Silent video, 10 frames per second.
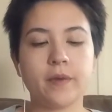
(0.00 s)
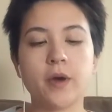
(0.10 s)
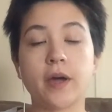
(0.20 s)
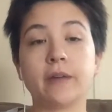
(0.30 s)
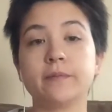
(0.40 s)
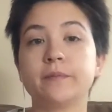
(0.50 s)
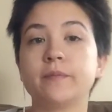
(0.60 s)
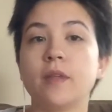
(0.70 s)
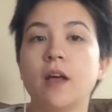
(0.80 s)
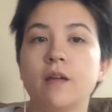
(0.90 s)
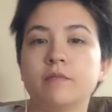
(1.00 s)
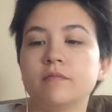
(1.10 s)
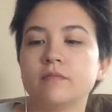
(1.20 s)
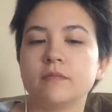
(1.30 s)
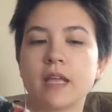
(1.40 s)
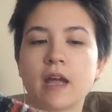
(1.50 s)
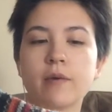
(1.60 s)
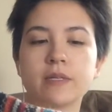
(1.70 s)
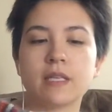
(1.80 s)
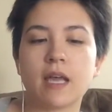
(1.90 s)
Okay, like I
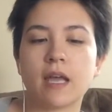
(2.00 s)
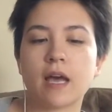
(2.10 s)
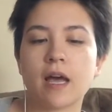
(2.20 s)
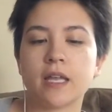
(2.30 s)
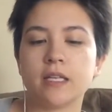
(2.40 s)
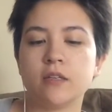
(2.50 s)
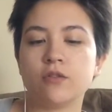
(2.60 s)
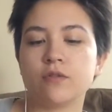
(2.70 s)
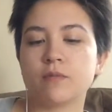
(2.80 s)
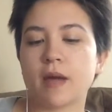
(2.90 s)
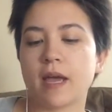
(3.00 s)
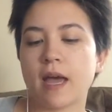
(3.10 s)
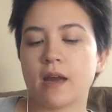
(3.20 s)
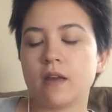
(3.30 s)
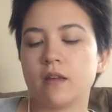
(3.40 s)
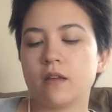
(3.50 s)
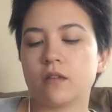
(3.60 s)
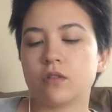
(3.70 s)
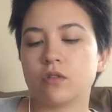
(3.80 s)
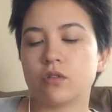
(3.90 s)
was saying, I used my Addy
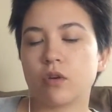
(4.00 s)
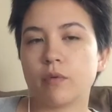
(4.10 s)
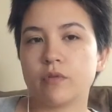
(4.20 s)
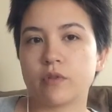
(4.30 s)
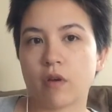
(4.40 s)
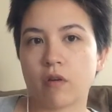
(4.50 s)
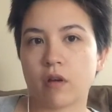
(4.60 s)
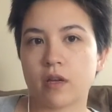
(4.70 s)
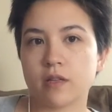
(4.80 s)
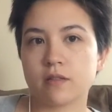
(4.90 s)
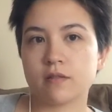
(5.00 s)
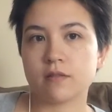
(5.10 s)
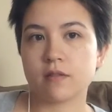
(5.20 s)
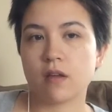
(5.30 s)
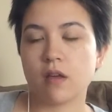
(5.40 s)
Turbo Sock Rockets,